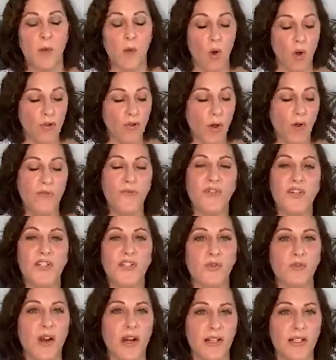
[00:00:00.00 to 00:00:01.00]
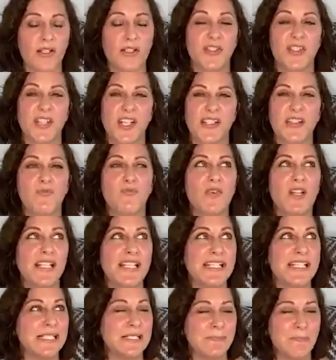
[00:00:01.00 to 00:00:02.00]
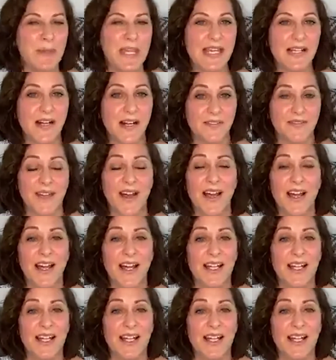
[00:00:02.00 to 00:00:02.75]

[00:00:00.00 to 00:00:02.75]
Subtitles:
Now, although 1 Chronicles doesn't really speak of